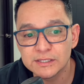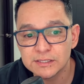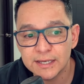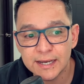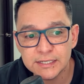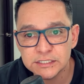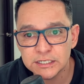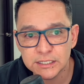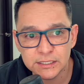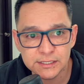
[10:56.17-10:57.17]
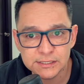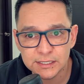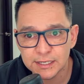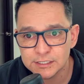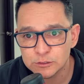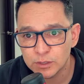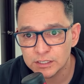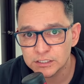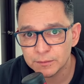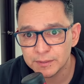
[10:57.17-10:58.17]
In this case, h,
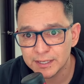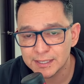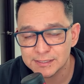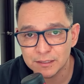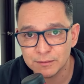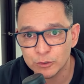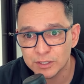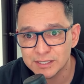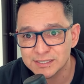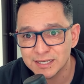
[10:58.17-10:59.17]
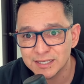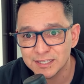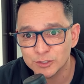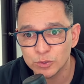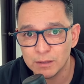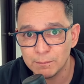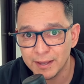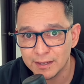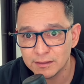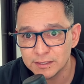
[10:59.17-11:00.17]
notice that it's the value inside the
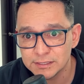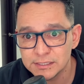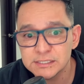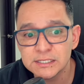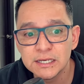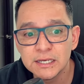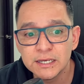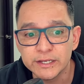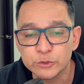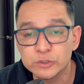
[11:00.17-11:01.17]
parentheses here. So